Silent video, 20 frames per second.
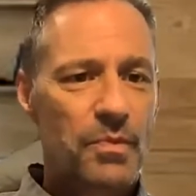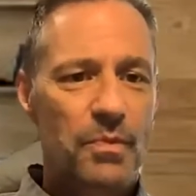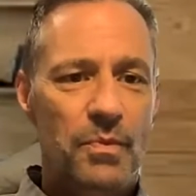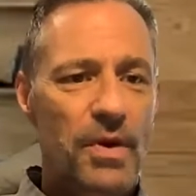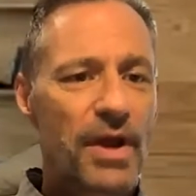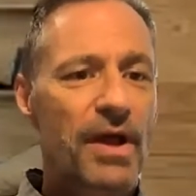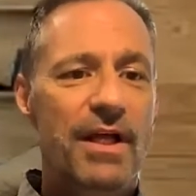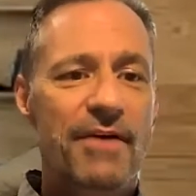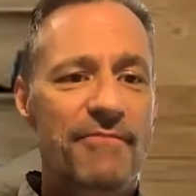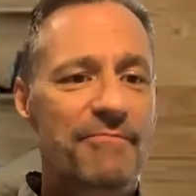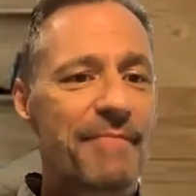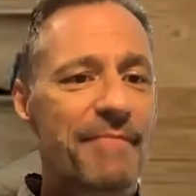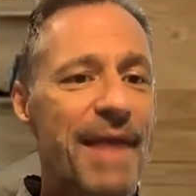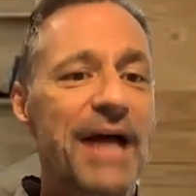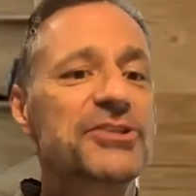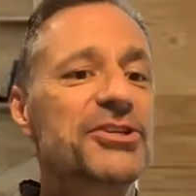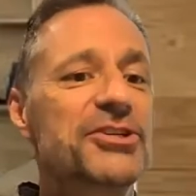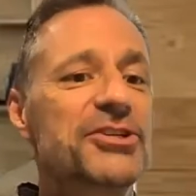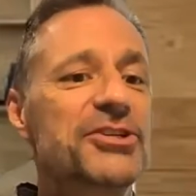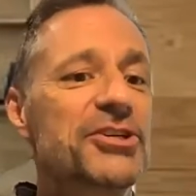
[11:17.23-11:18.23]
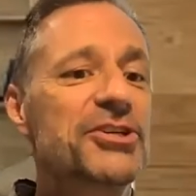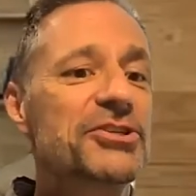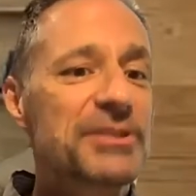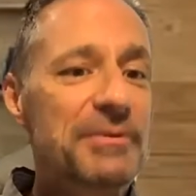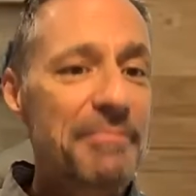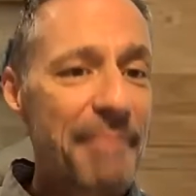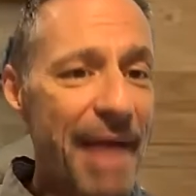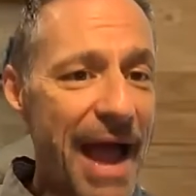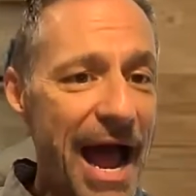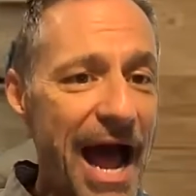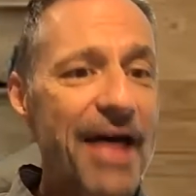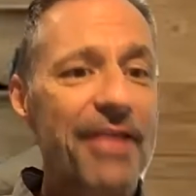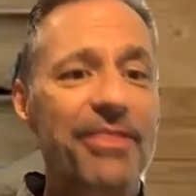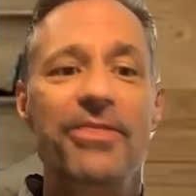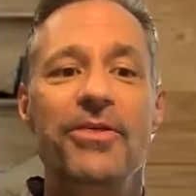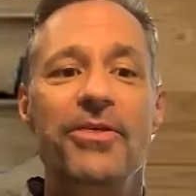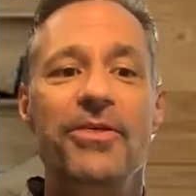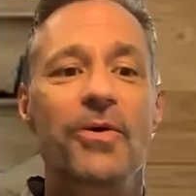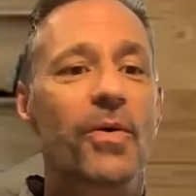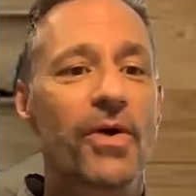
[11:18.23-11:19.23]
we all have masters in math
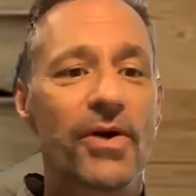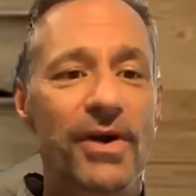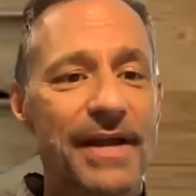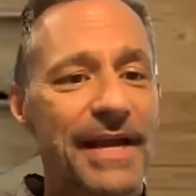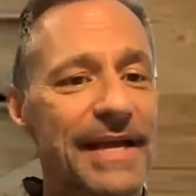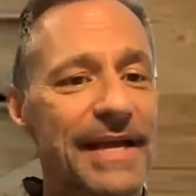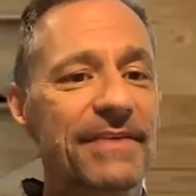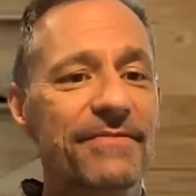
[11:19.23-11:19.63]
or